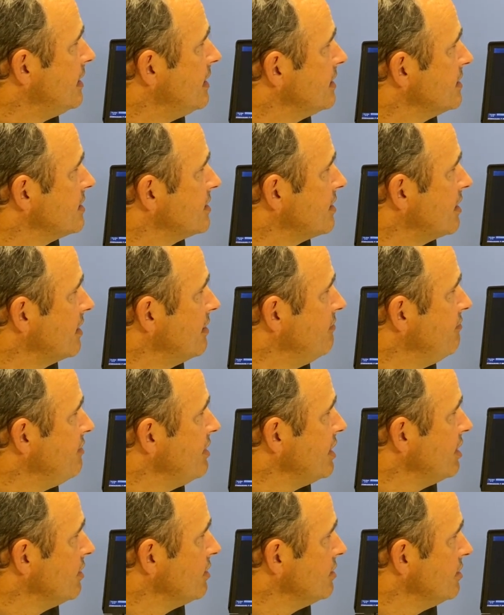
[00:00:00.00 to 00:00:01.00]
This is on a
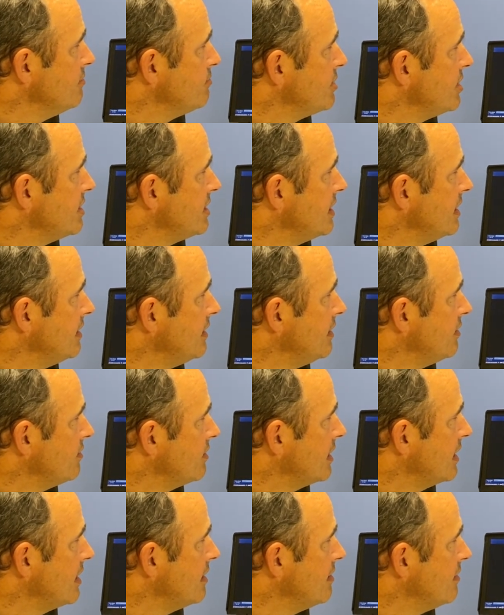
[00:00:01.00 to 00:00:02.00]
video loop, so you see the needle
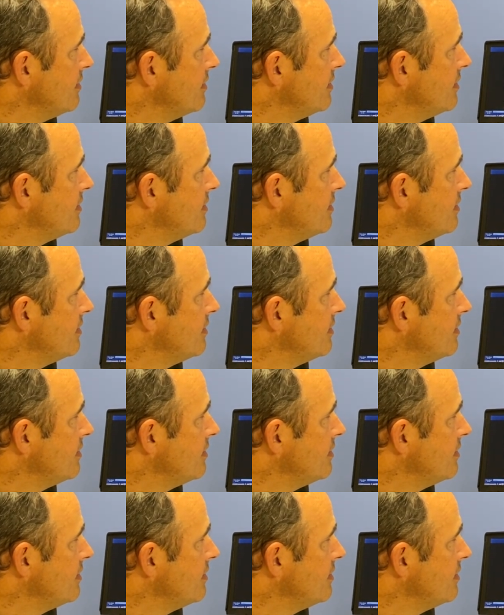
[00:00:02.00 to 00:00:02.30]
kind of.